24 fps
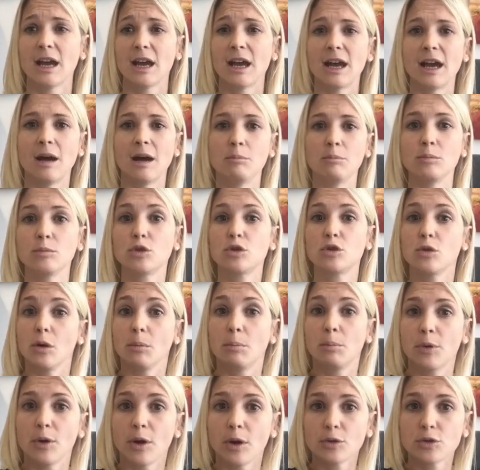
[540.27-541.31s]
to
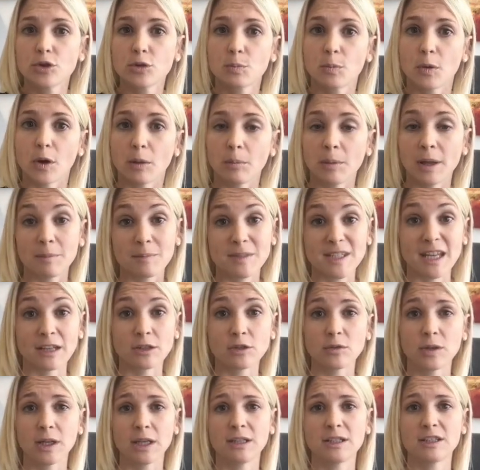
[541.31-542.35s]
approach problems
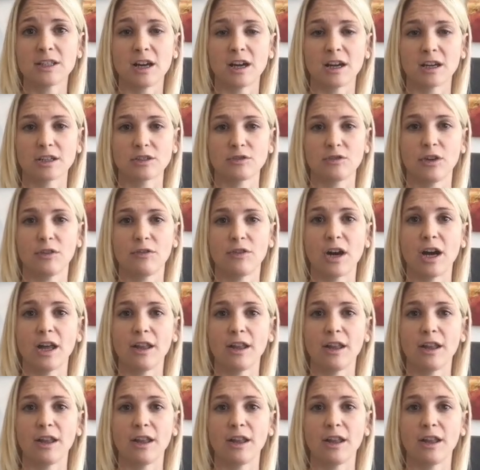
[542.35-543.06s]
and to interact with